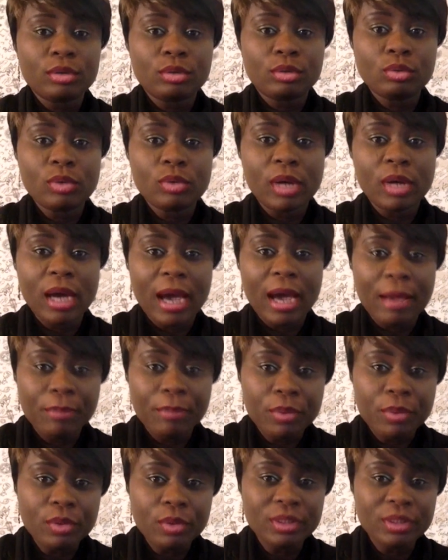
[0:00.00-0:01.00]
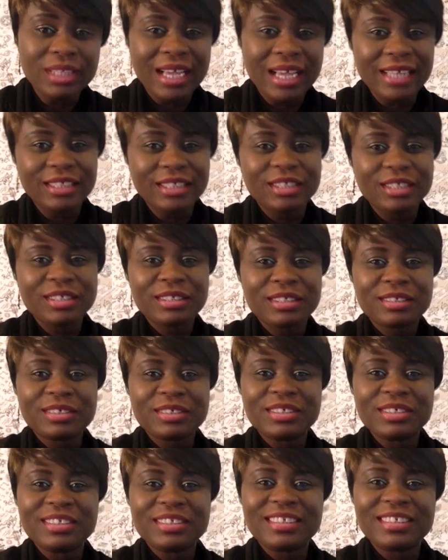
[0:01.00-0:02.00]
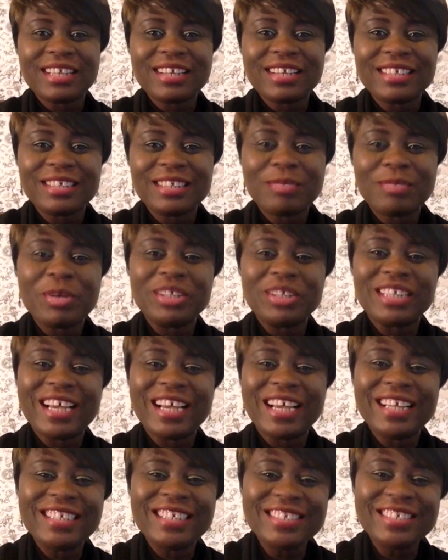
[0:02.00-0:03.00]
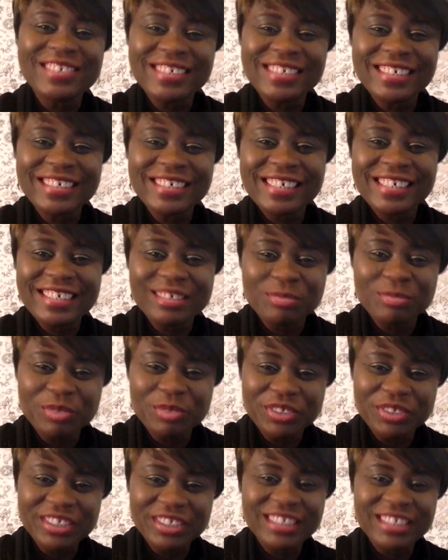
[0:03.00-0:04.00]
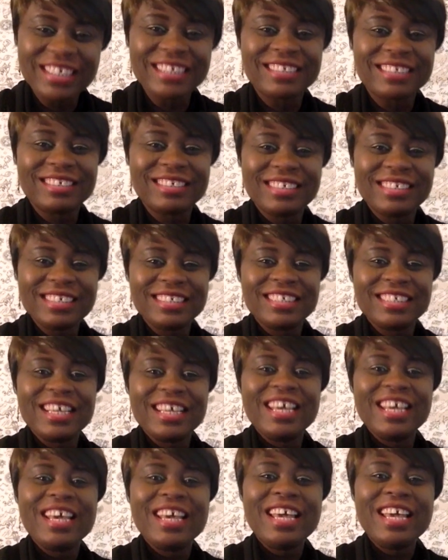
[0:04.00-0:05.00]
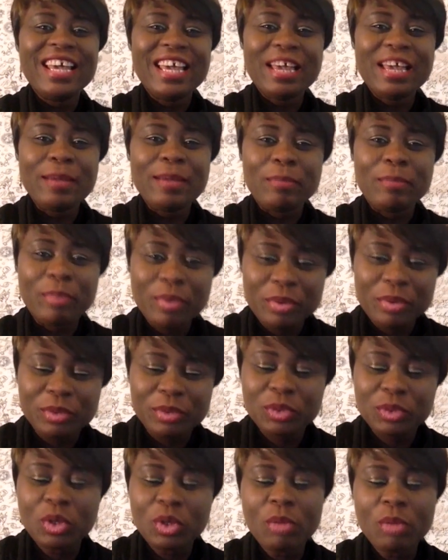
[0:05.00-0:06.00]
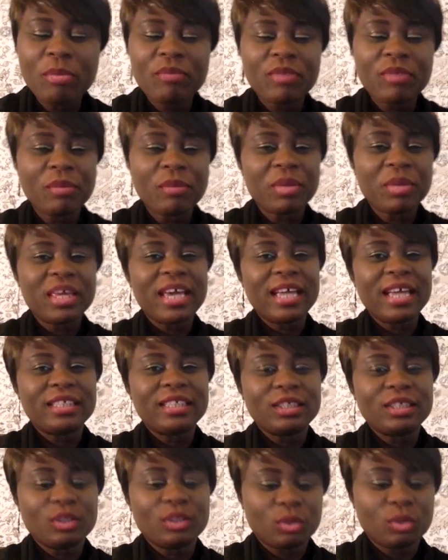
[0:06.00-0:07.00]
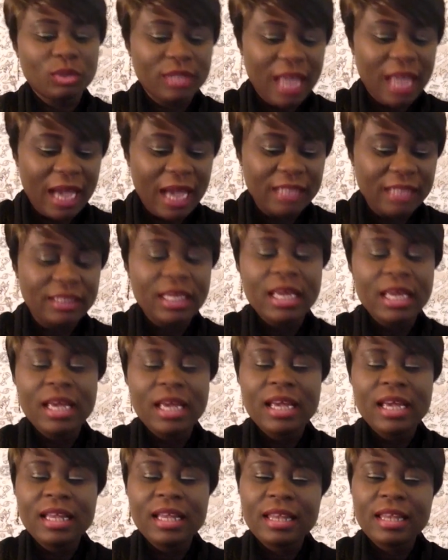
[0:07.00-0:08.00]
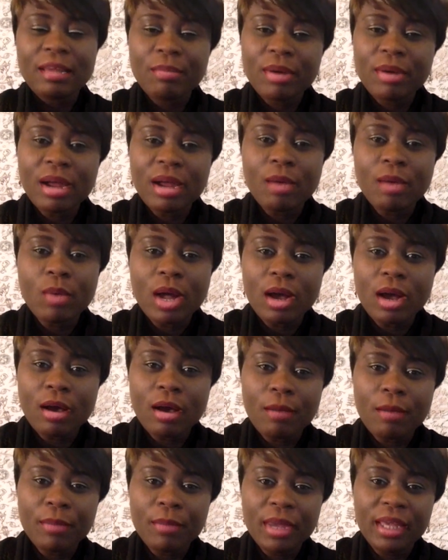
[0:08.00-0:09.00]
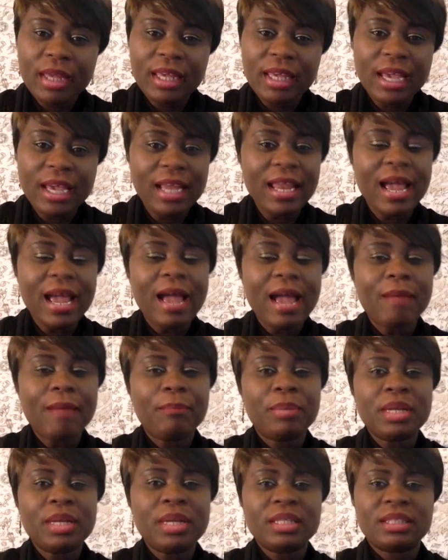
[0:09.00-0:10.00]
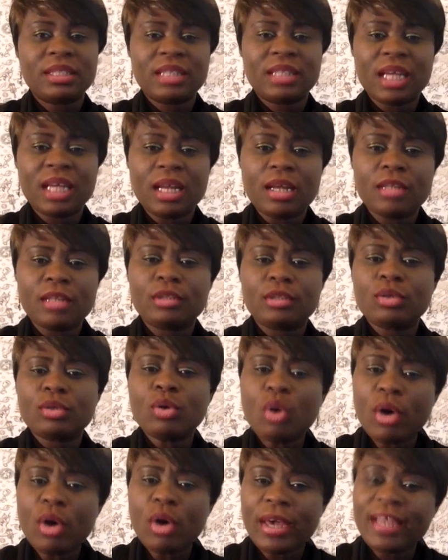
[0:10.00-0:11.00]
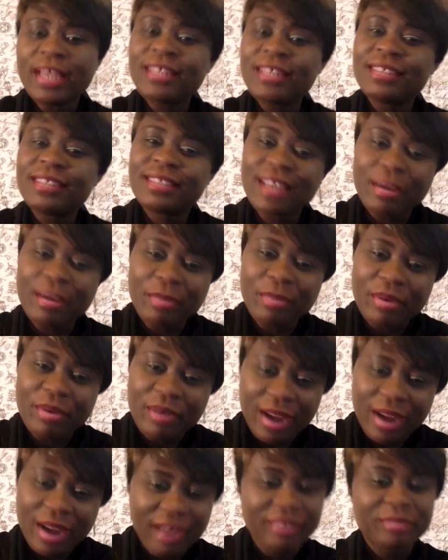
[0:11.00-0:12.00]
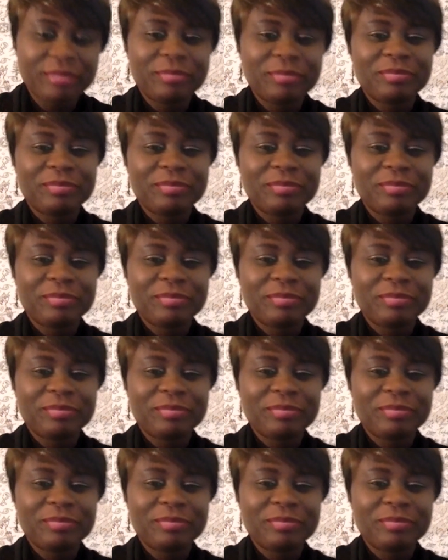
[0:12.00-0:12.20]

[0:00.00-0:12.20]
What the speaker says: through abuse, and she's also going to tell us about a newly released book. She just released a book. So before we get into that, Deborah, welcome again, and please tell us, who is Deborah?